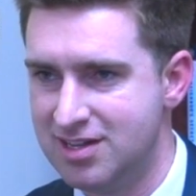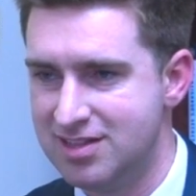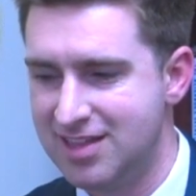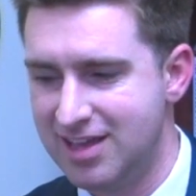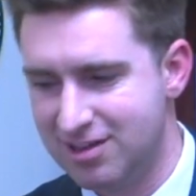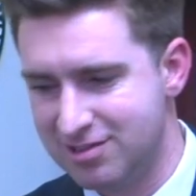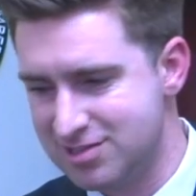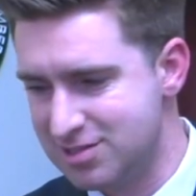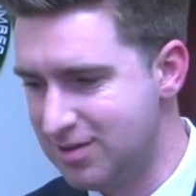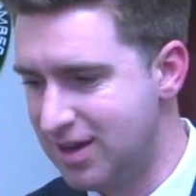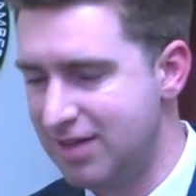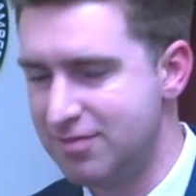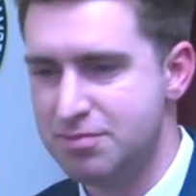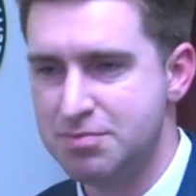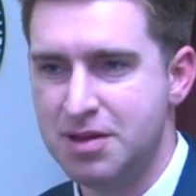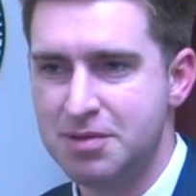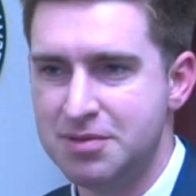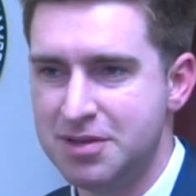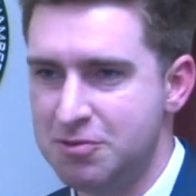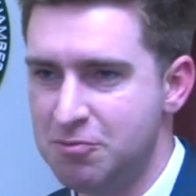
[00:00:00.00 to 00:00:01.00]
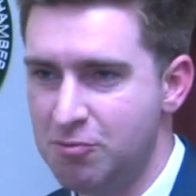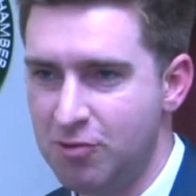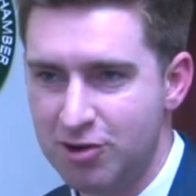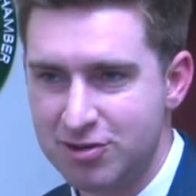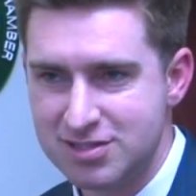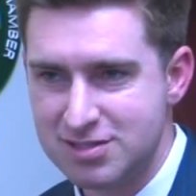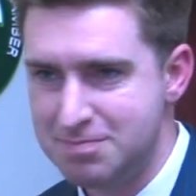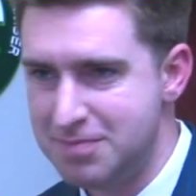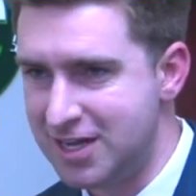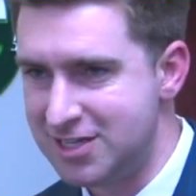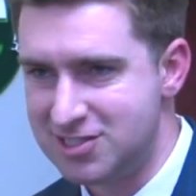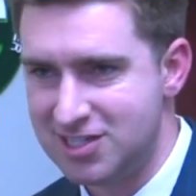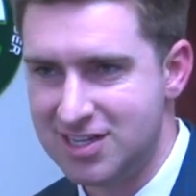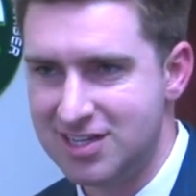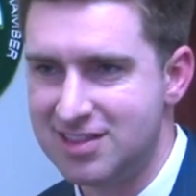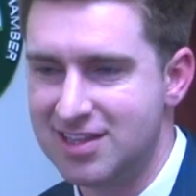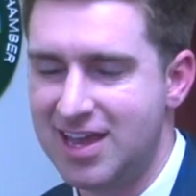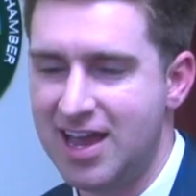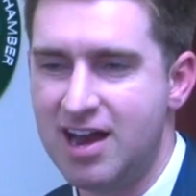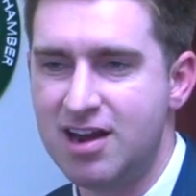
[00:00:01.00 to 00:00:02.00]
They also have a public works budget
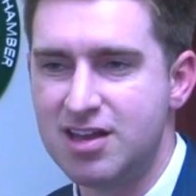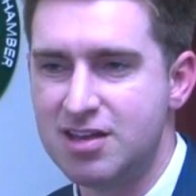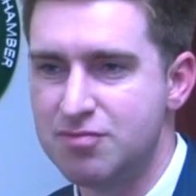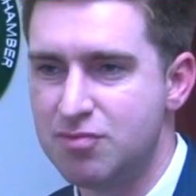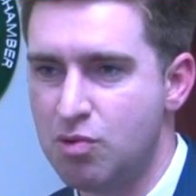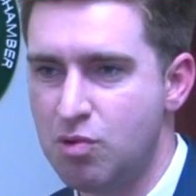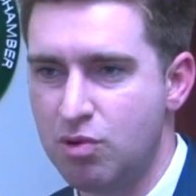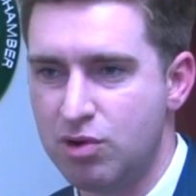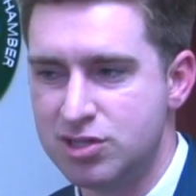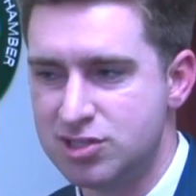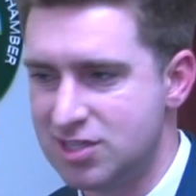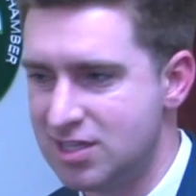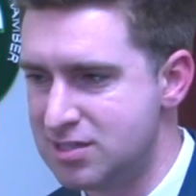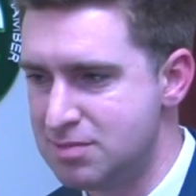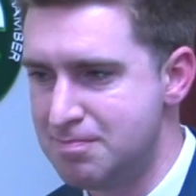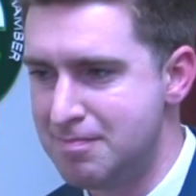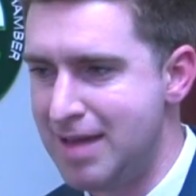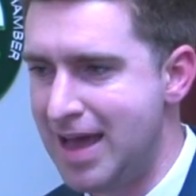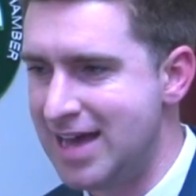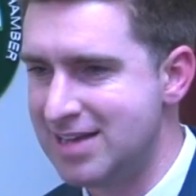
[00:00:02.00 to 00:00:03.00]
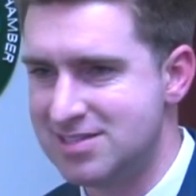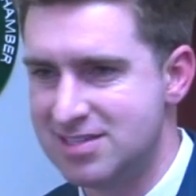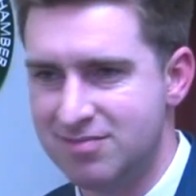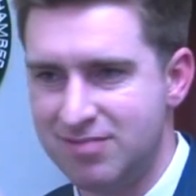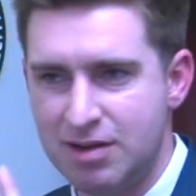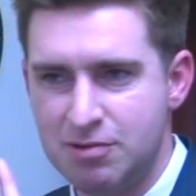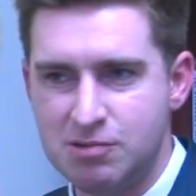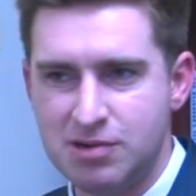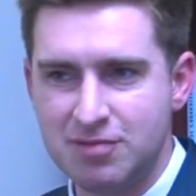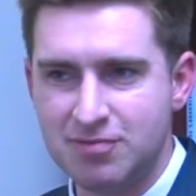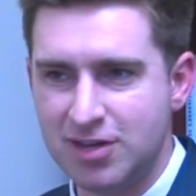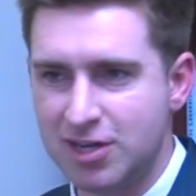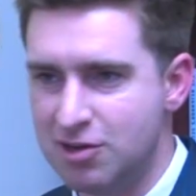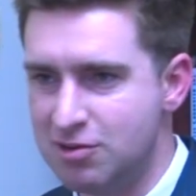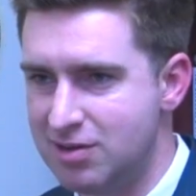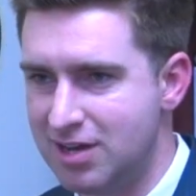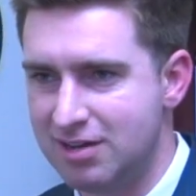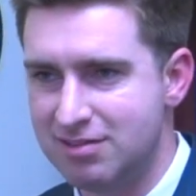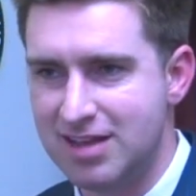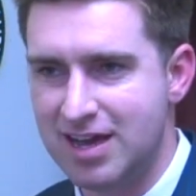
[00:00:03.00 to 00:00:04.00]
at the County of Orange that's massive. I won't even
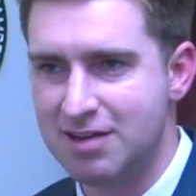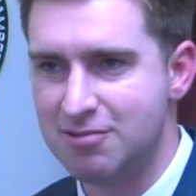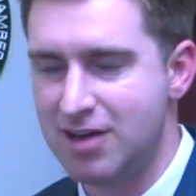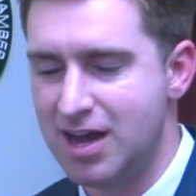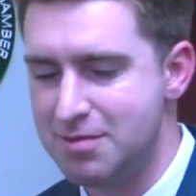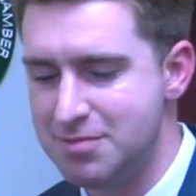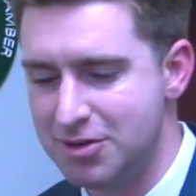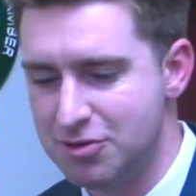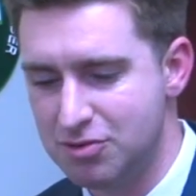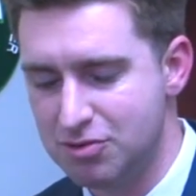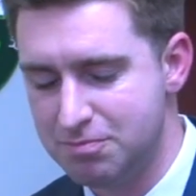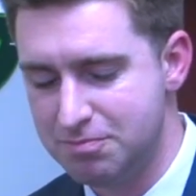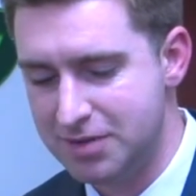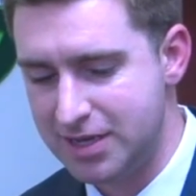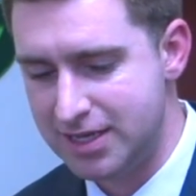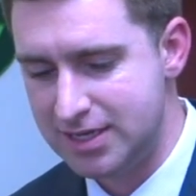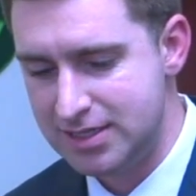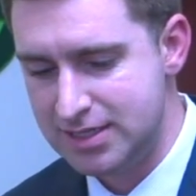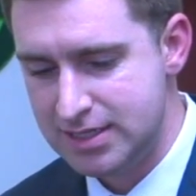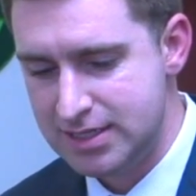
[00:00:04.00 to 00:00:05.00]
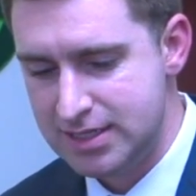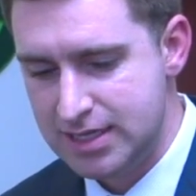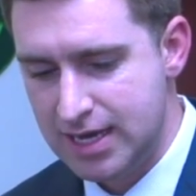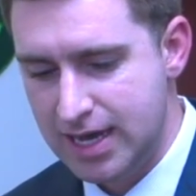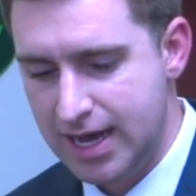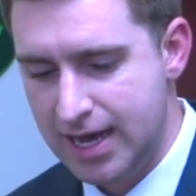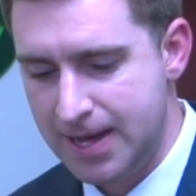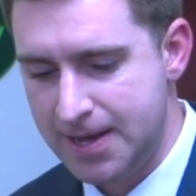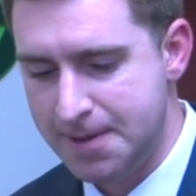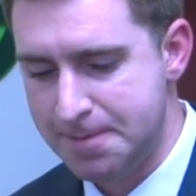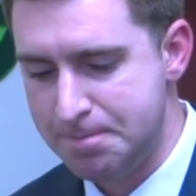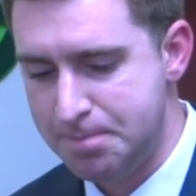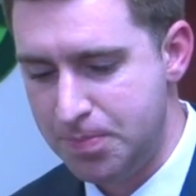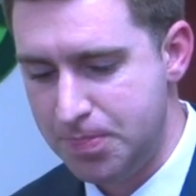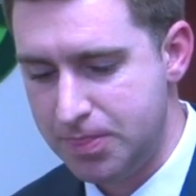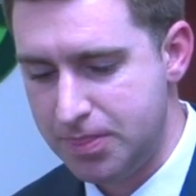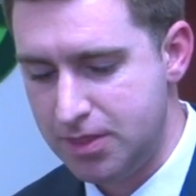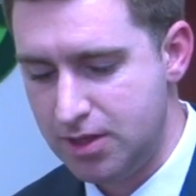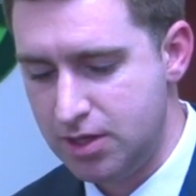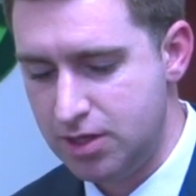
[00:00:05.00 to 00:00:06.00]
go down that rabbit hole. But
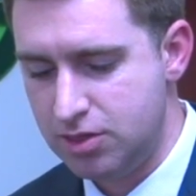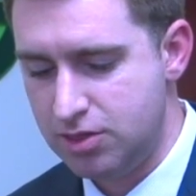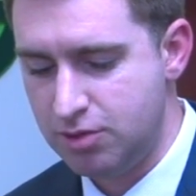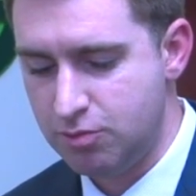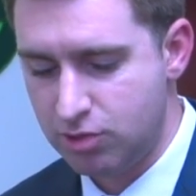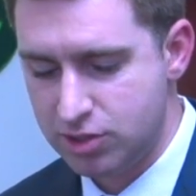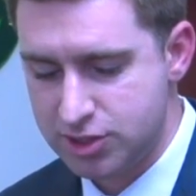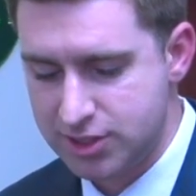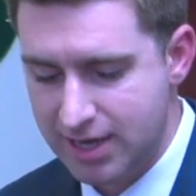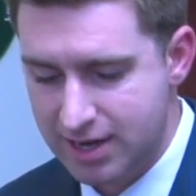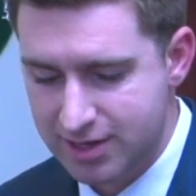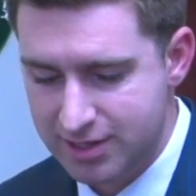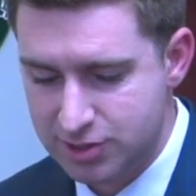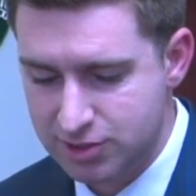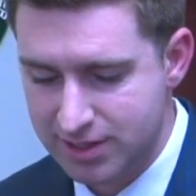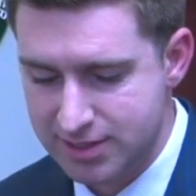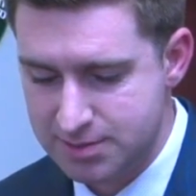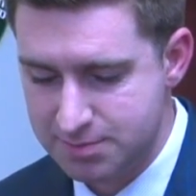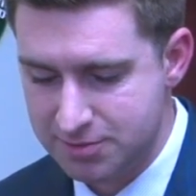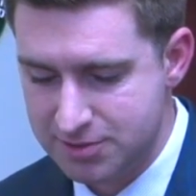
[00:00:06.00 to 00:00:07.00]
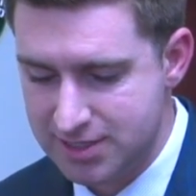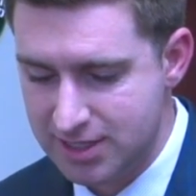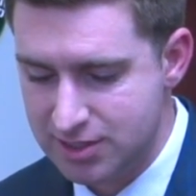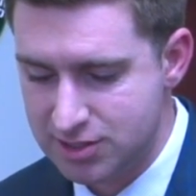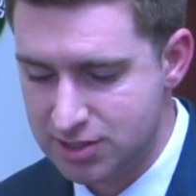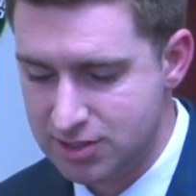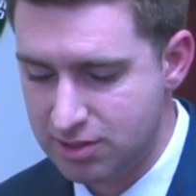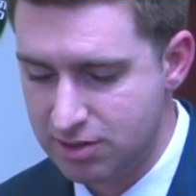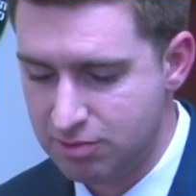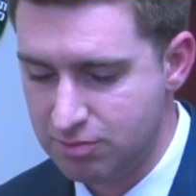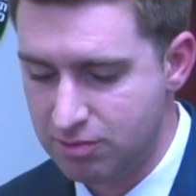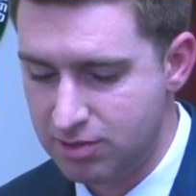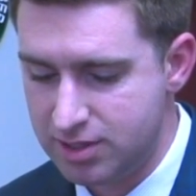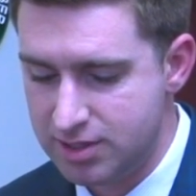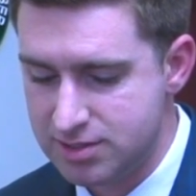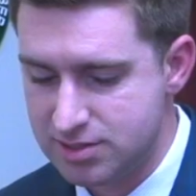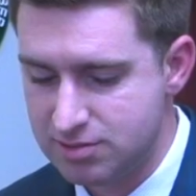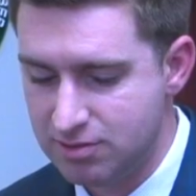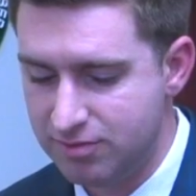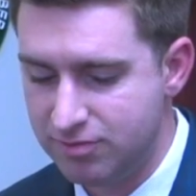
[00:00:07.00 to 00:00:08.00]
the Orange County Transportation
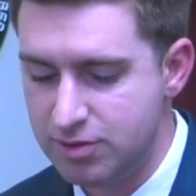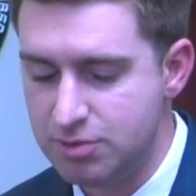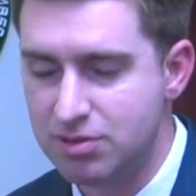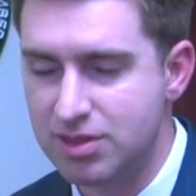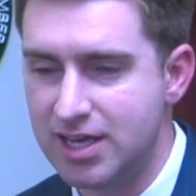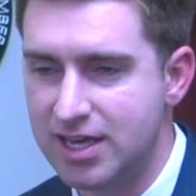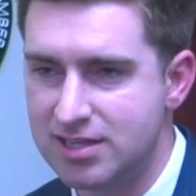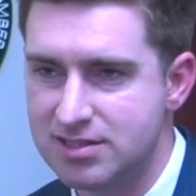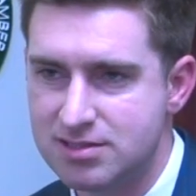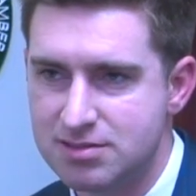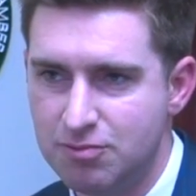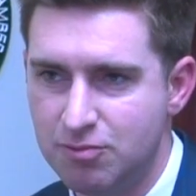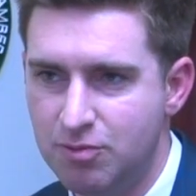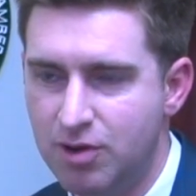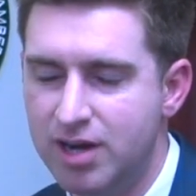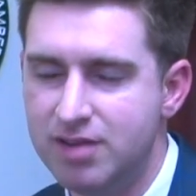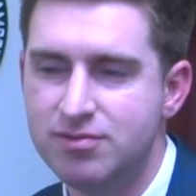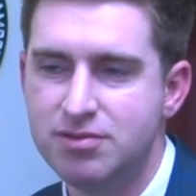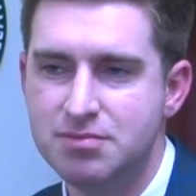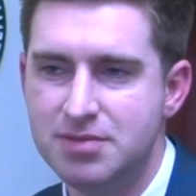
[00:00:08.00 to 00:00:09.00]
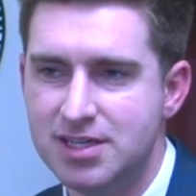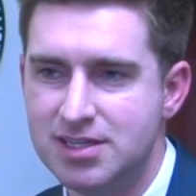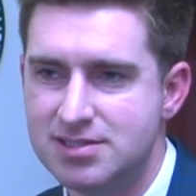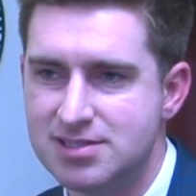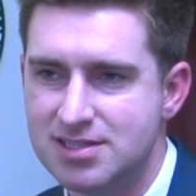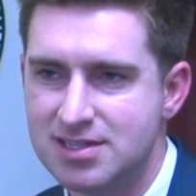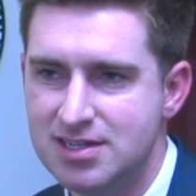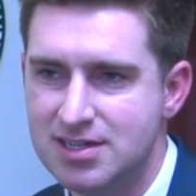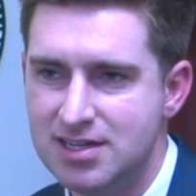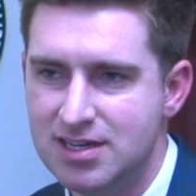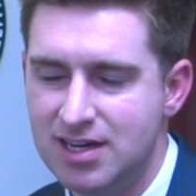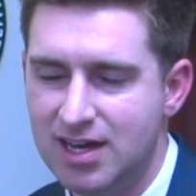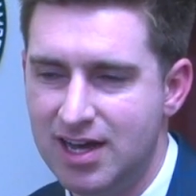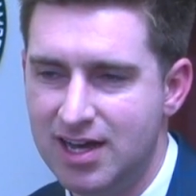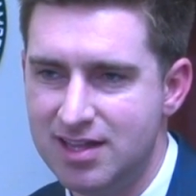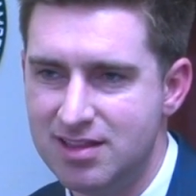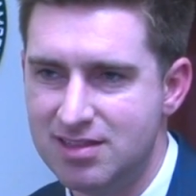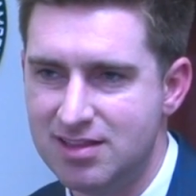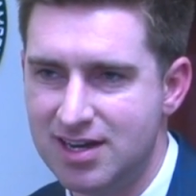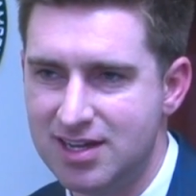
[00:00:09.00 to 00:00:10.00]
Authority, so a few things. One of them is
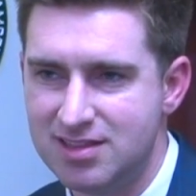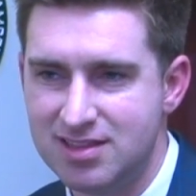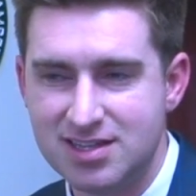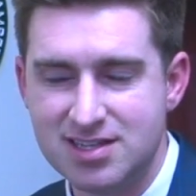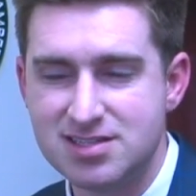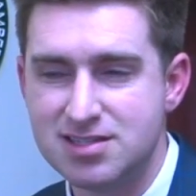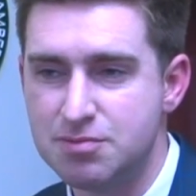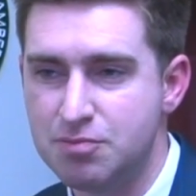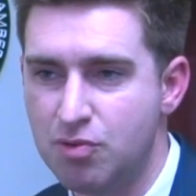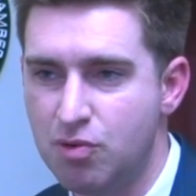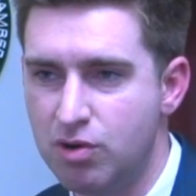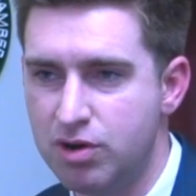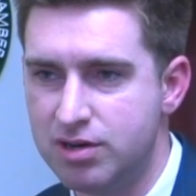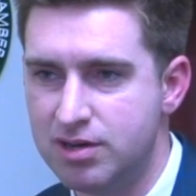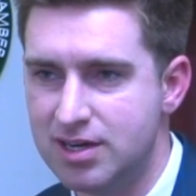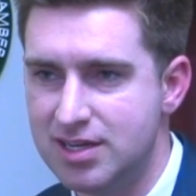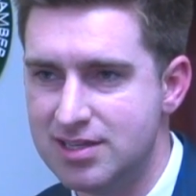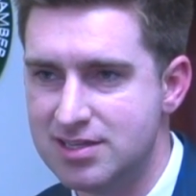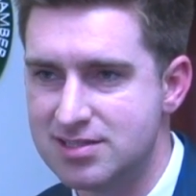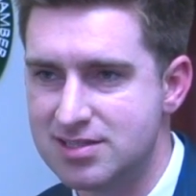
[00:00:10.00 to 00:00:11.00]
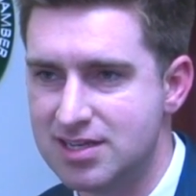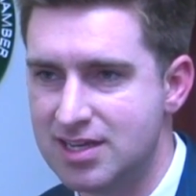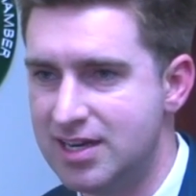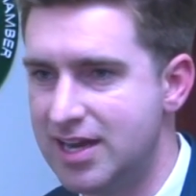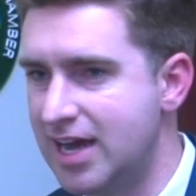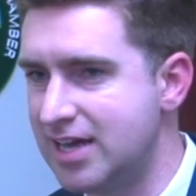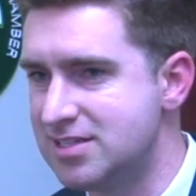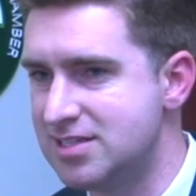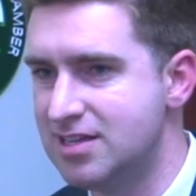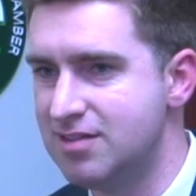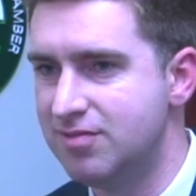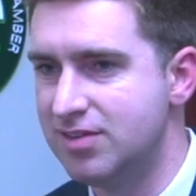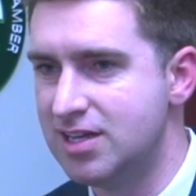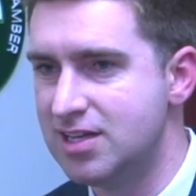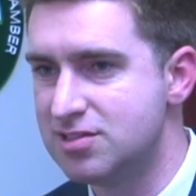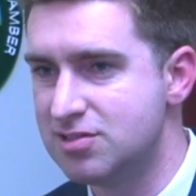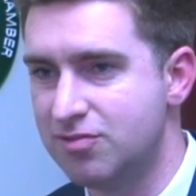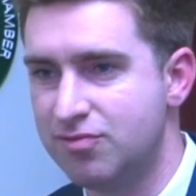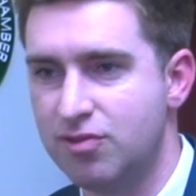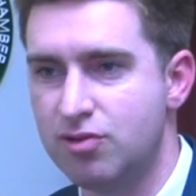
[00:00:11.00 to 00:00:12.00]
that I think is important is
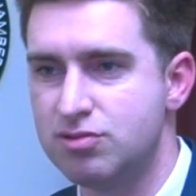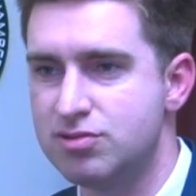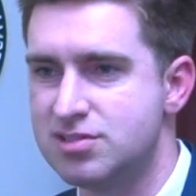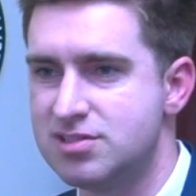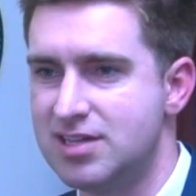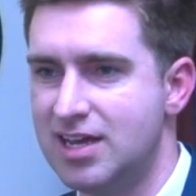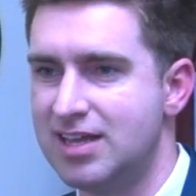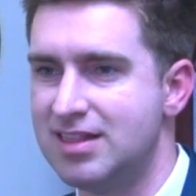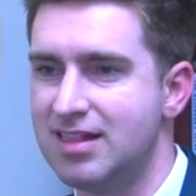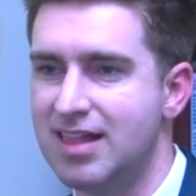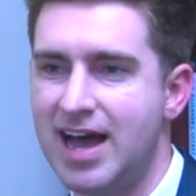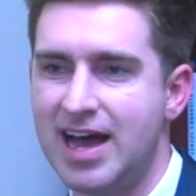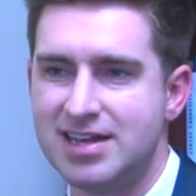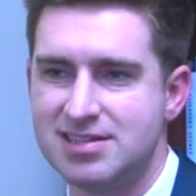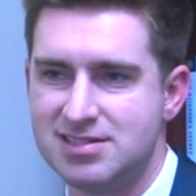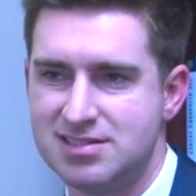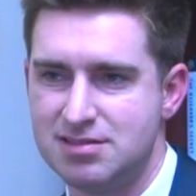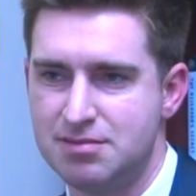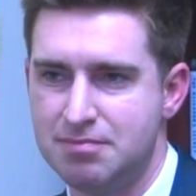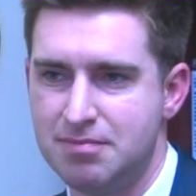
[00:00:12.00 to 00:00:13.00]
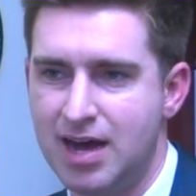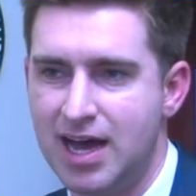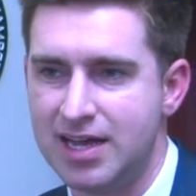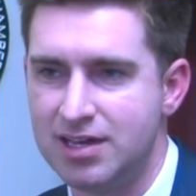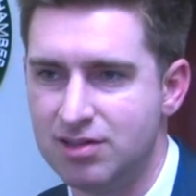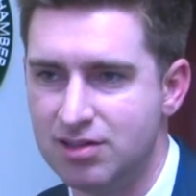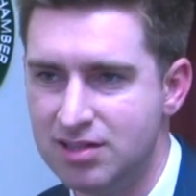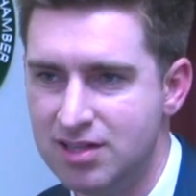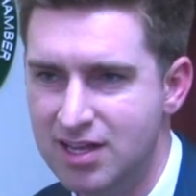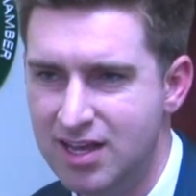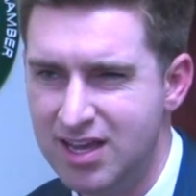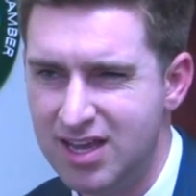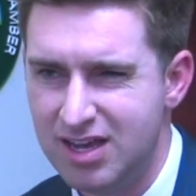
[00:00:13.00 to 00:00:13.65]
connectivity to first and last mile.